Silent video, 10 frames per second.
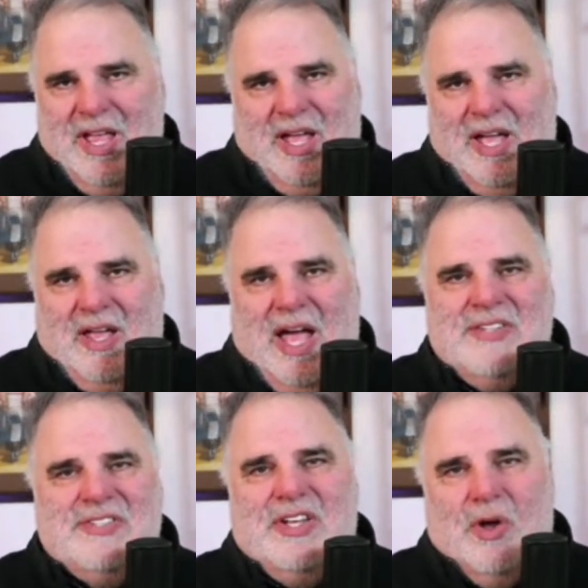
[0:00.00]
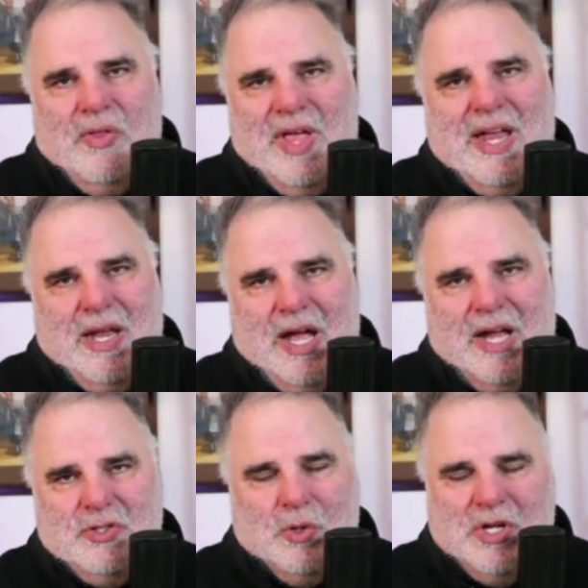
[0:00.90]
I said no to that. I
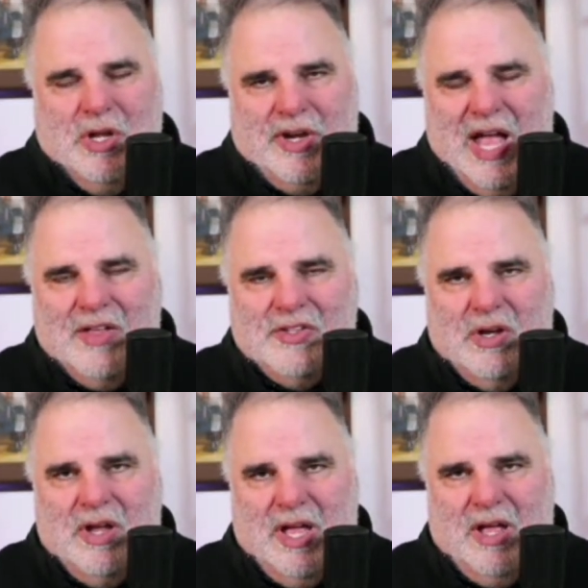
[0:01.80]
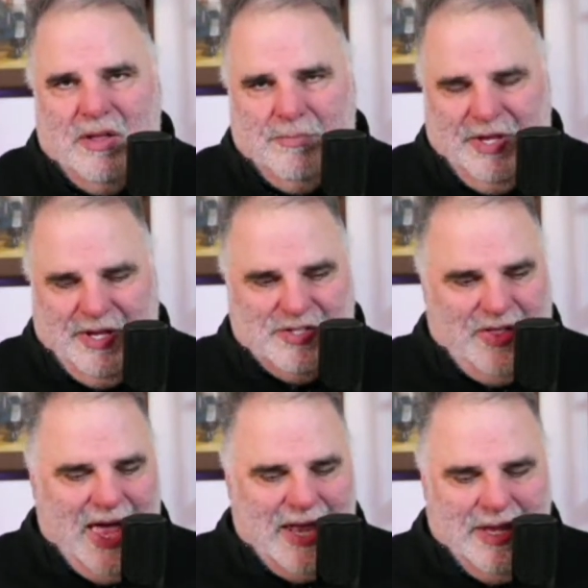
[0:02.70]
chose another college because of
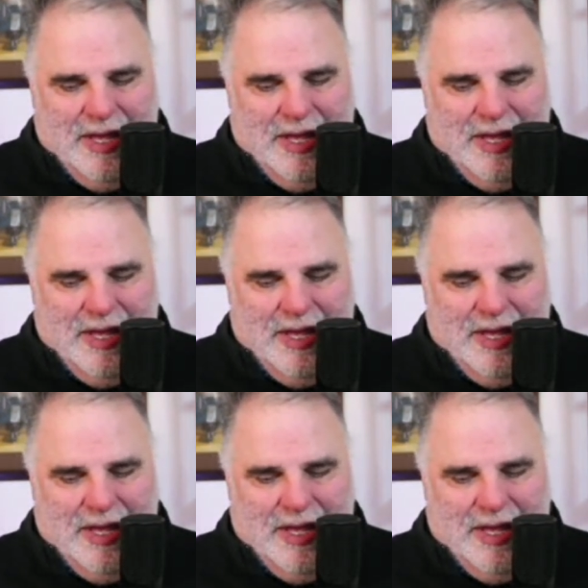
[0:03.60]
that.